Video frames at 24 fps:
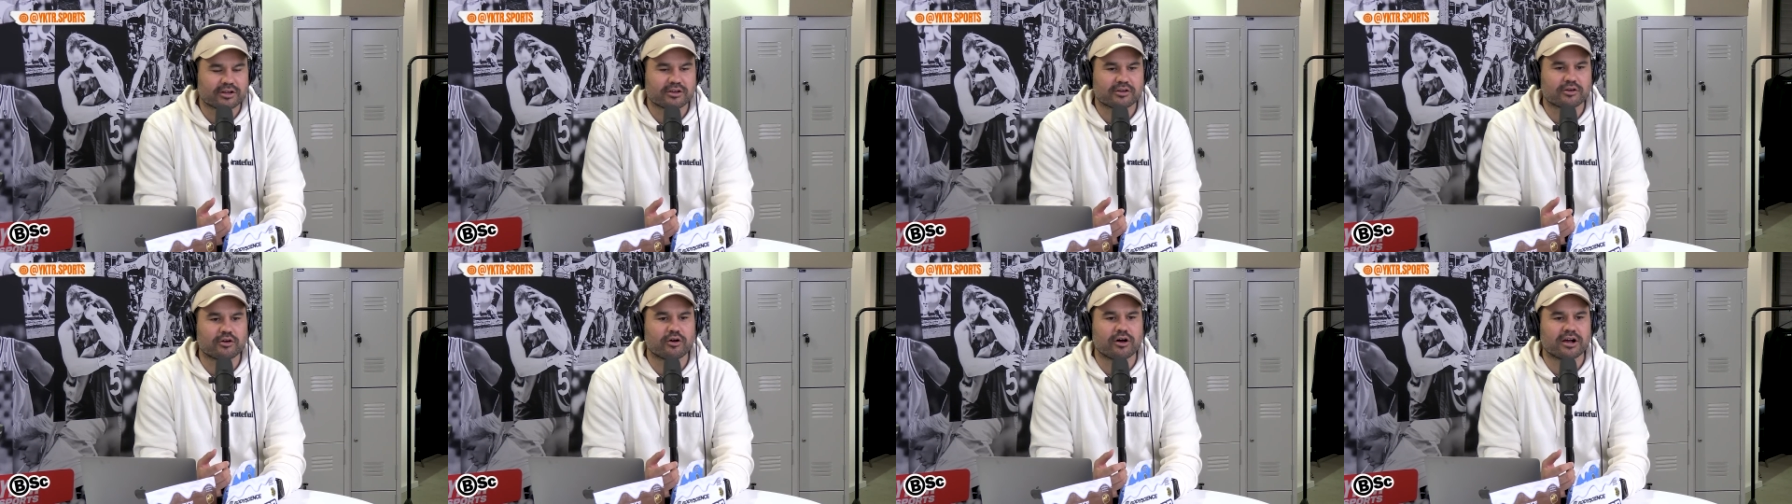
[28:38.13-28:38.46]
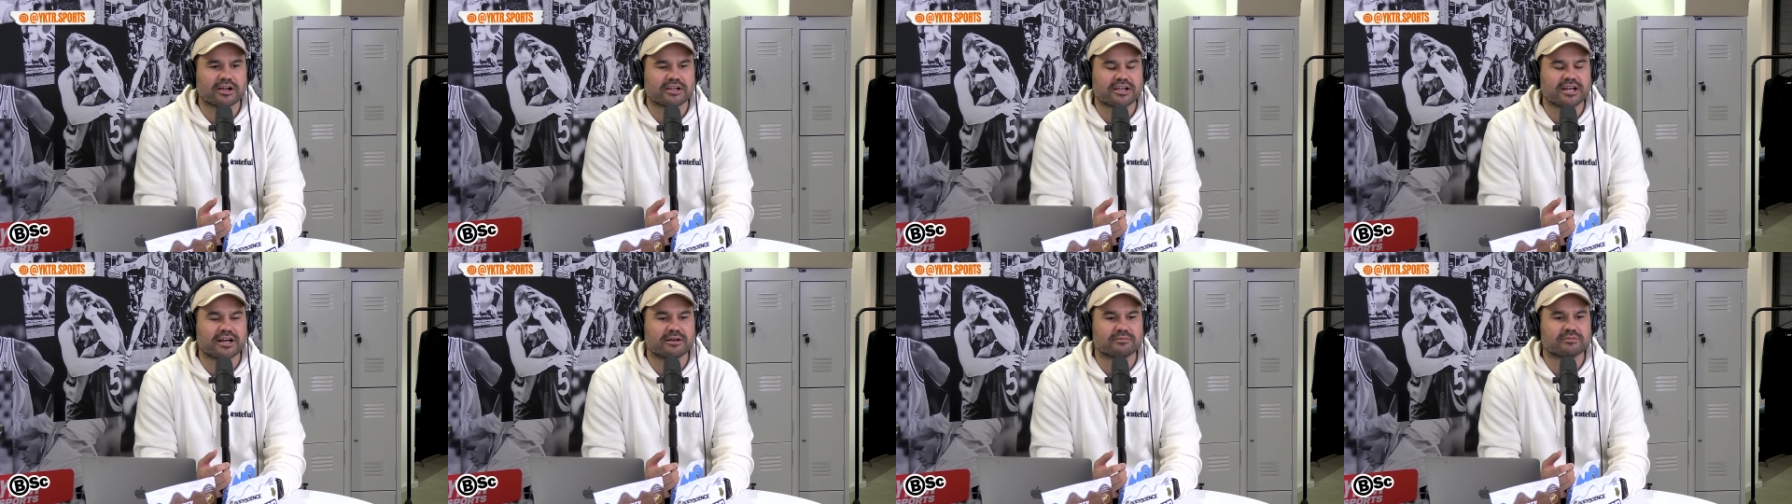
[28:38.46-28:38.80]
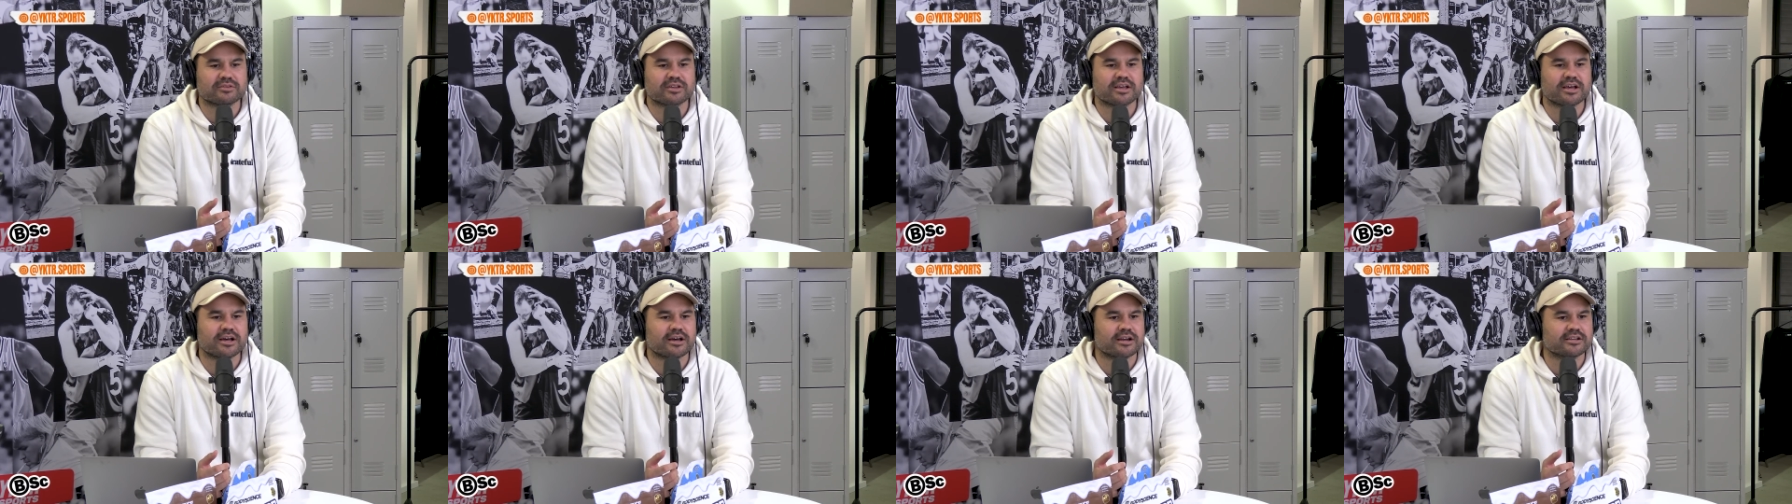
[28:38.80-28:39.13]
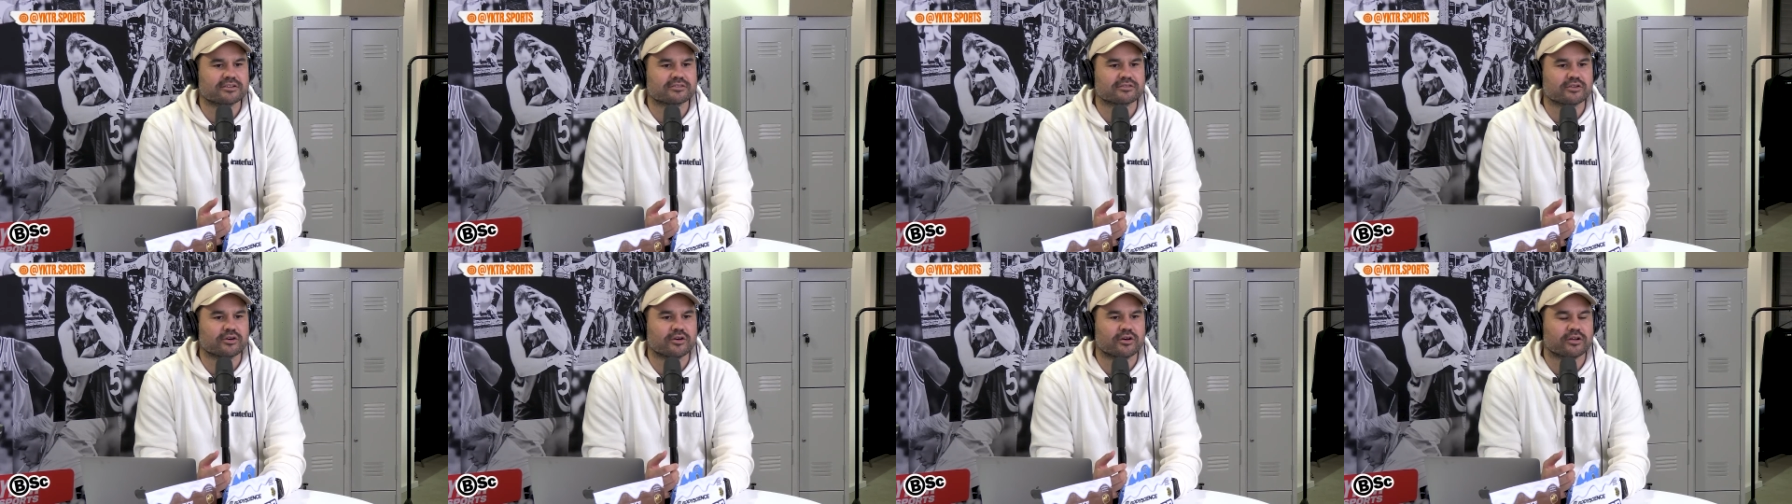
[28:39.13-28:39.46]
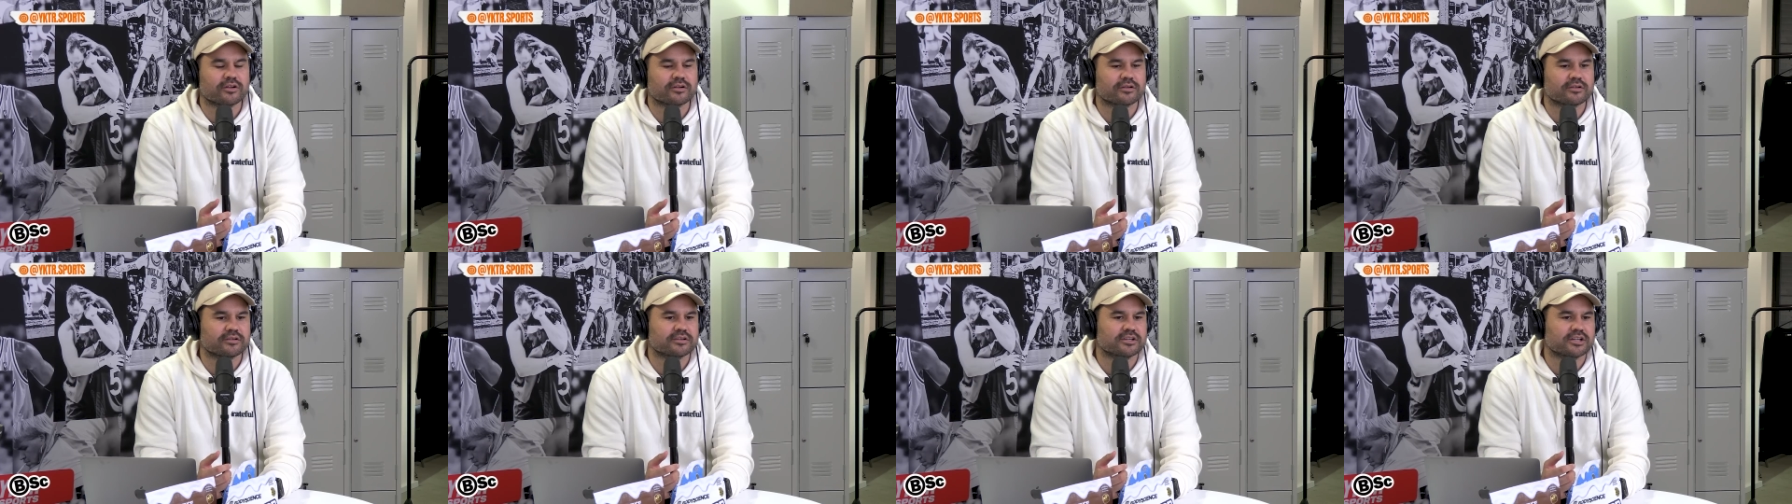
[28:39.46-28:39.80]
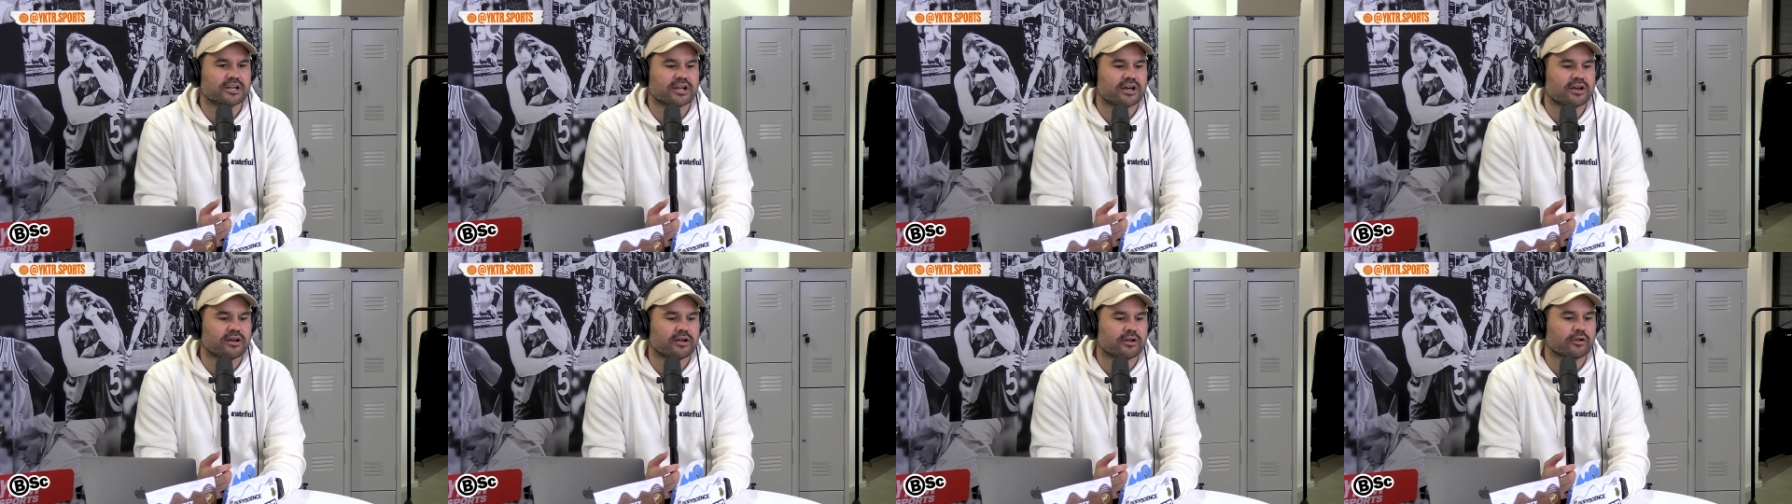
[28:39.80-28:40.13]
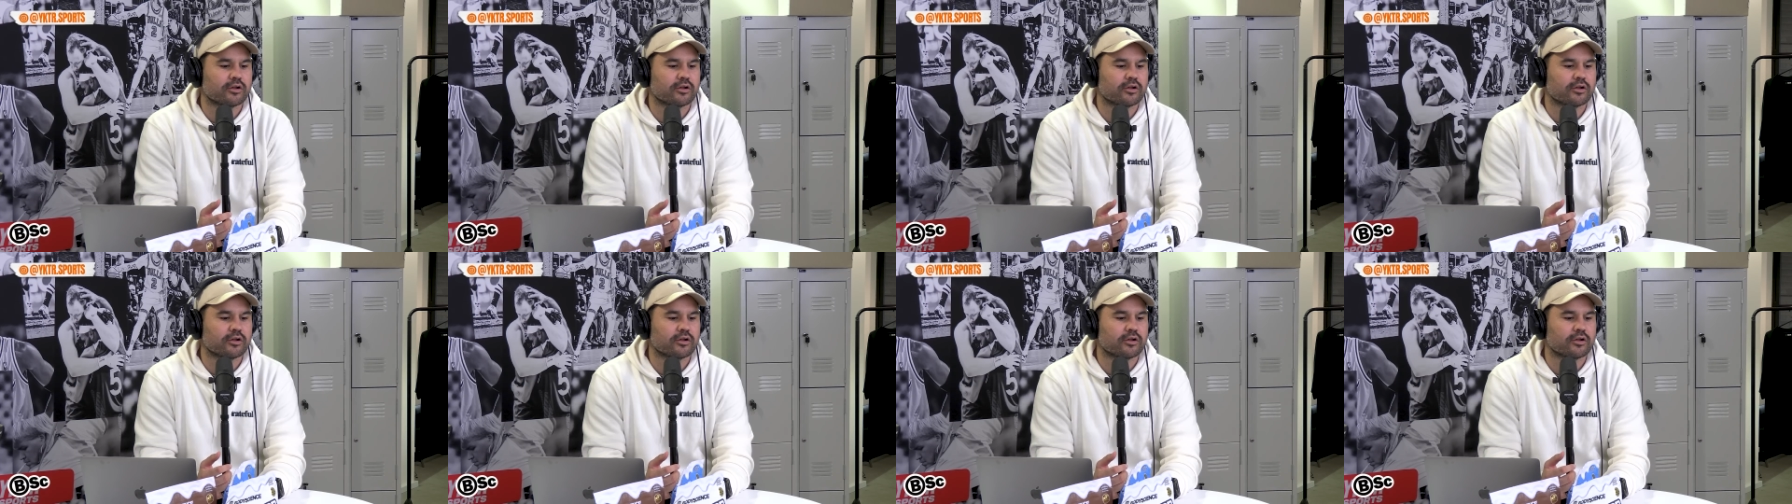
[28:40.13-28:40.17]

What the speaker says: Guy comes out, he's not, a